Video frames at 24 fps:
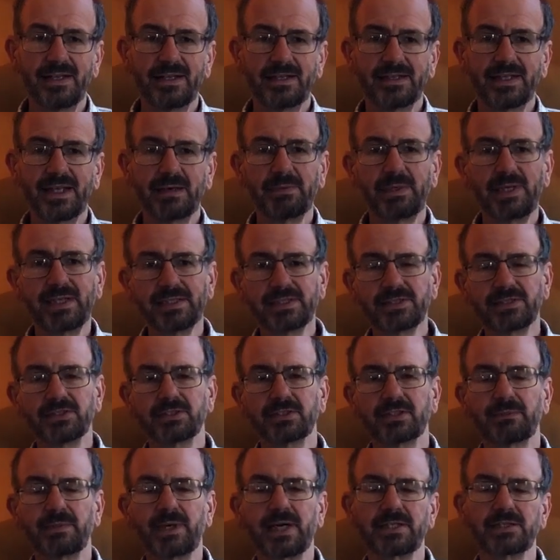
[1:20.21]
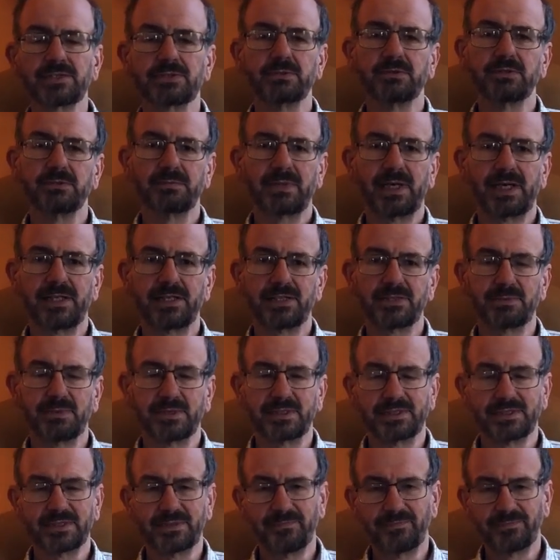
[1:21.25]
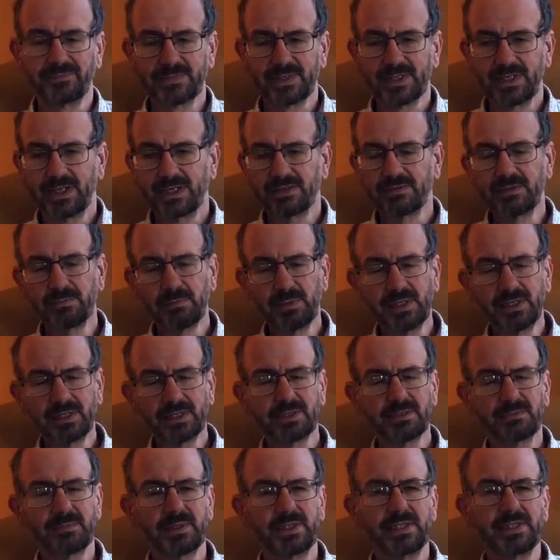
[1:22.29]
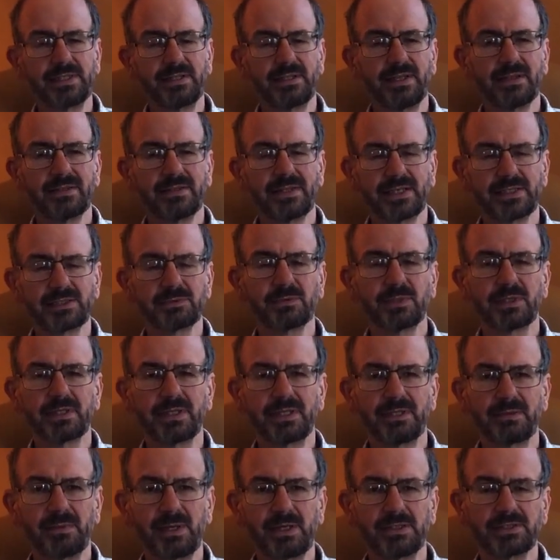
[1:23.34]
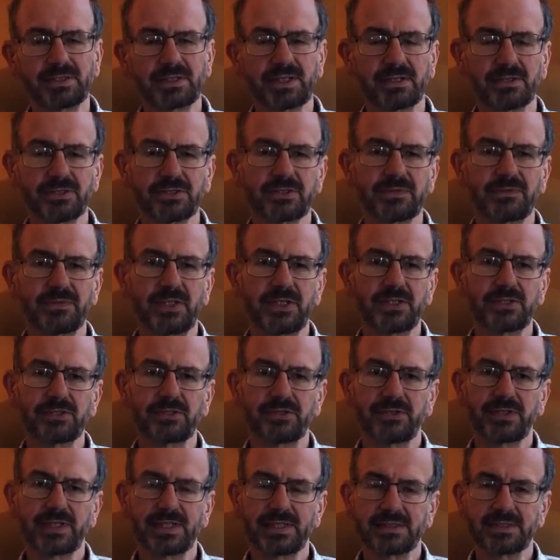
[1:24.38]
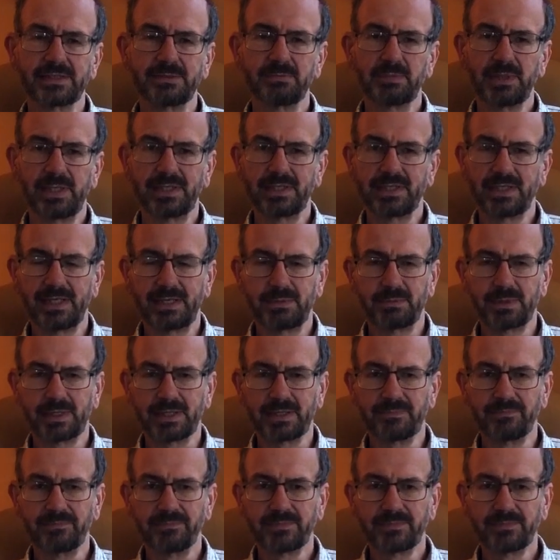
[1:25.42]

Now we're here to talk about swarm management. And remarkably, that's one of the most controversial things in beekeeping.